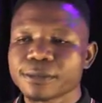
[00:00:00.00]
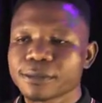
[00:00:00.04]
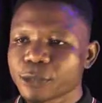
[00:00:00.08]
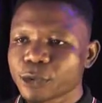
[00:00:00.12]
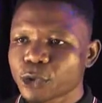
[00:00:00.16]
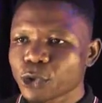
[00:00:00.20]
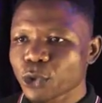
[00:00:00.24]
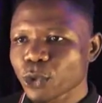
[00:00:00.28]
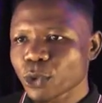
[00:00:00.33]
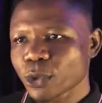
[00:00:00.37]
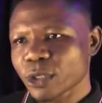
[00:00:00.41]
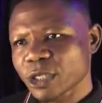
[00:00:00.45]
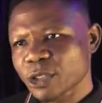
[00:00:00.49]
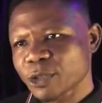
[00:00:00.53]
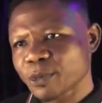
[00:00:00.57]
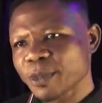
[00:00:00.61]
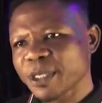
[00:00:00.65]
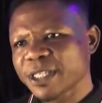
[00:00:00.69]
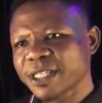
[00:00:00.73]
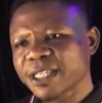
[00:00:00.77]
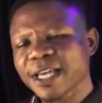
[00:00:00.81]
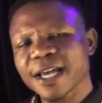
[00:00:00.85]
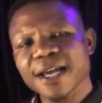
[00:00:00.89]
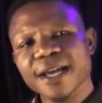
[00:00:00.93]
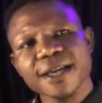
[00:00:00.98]
So it
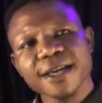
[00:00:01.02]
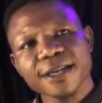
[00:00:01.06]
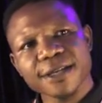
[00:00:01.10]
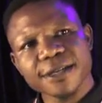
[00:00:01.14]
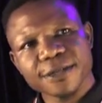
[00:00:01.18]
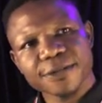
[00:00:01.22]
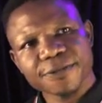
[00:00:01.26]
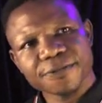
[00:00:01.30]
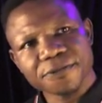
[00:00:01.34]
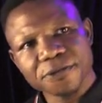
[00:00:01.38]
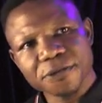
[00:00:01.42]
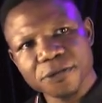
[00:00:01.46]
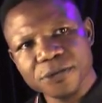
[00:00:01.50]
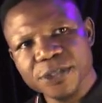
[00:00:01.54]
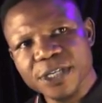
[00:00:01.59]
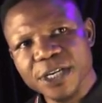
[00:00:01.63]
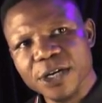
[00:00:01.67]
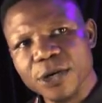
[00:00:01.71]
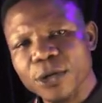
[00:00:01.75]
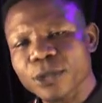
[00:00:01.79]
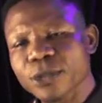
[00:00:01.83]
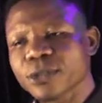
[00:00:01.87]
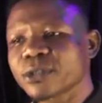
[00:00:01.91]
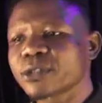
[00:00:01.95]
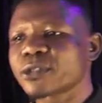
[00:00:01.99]
may take few
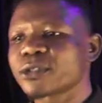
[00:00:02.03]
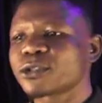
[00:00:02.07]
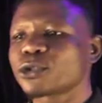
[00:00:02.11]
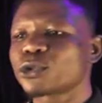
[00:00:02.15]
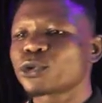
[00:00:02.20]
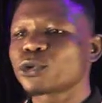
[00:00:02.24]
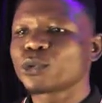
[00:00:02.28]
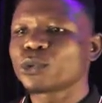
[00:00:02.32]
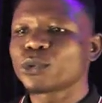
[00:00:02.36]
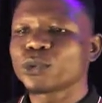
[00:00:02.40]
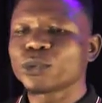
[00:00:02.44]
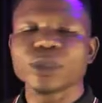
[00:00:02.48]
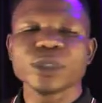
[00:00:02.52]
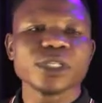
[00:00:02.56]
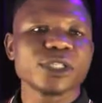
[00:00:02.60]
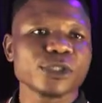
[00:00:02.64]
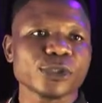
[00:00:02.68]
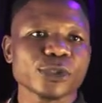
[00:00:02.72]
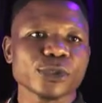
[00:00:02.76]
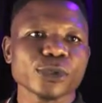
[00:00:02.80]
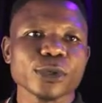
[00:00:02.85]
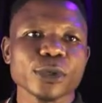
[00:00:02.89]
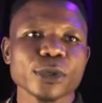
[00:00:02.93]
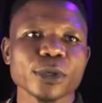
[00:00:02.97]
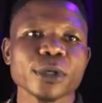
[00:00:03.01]
seconds to
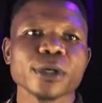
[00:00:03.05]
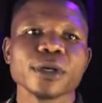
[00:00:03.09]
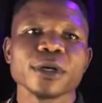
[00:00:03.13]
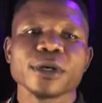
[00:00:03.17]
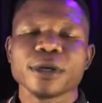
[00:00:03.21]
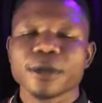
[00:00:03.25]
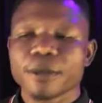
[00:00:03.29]
install,